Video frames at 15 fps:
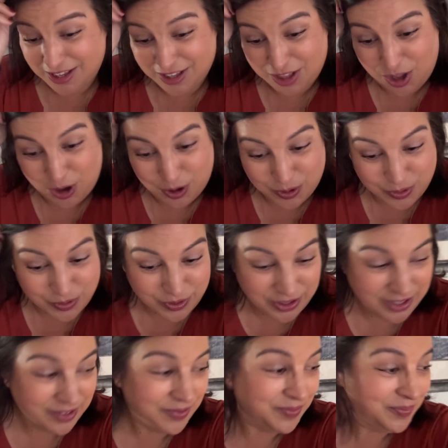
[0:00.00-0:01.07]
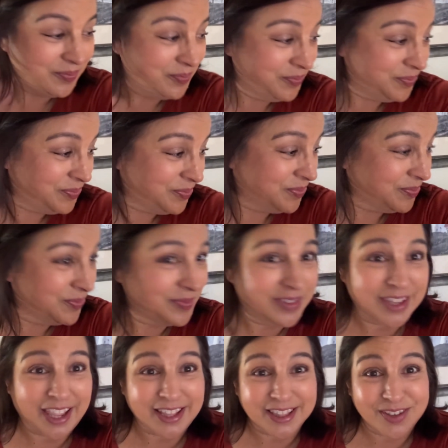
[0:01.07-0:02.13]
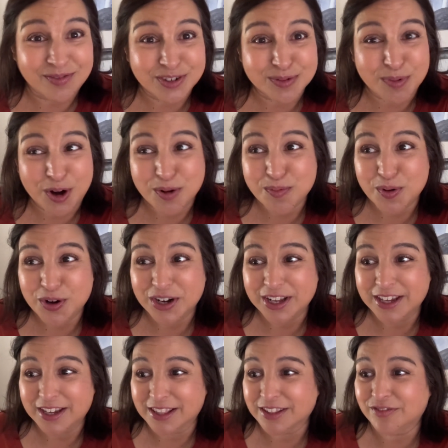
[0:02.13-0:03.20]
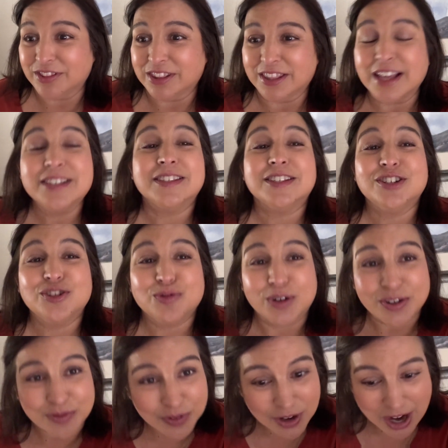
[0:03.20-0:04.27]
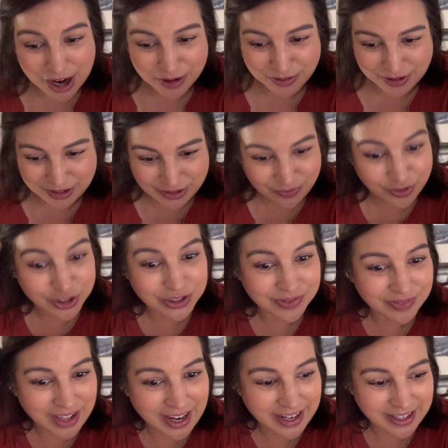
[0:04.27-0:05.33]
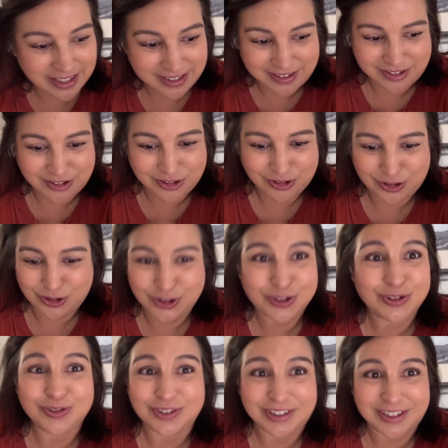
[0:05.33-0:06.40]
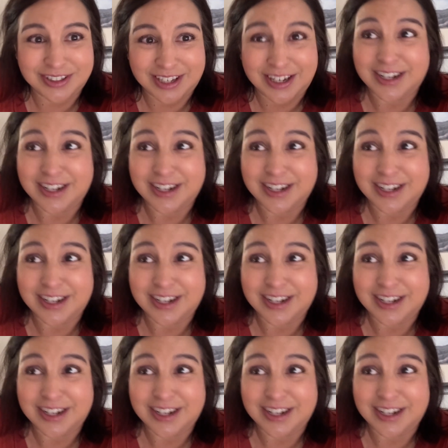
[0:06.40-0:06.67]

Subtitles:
So I leave tomorrow morning. I leave less than 24 hours. First flight in a